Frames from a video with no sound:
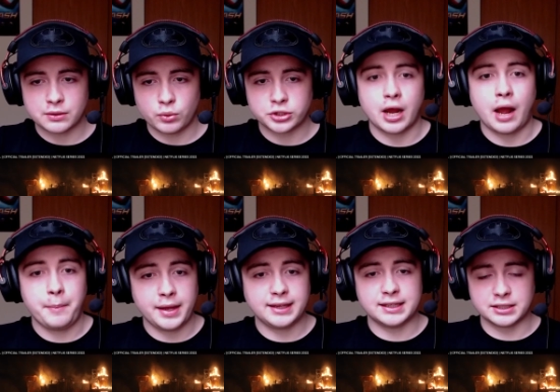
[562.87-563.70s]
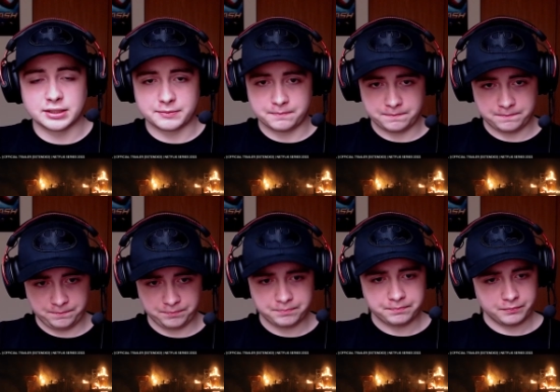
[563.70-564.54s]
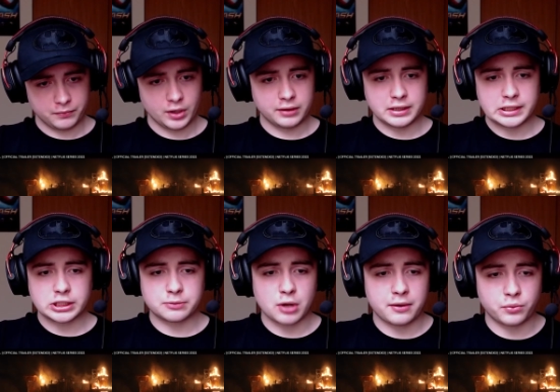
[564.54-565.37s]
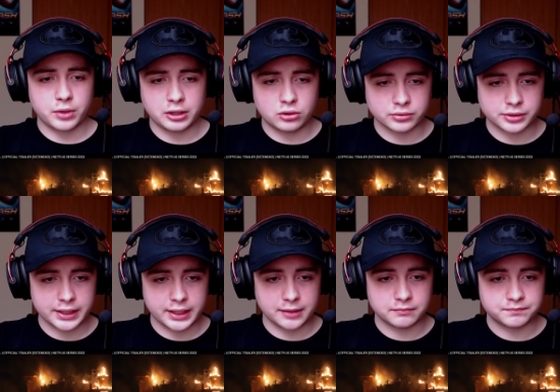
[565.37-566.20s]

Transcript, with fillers: Which I bet this is this is probably a really cool scene.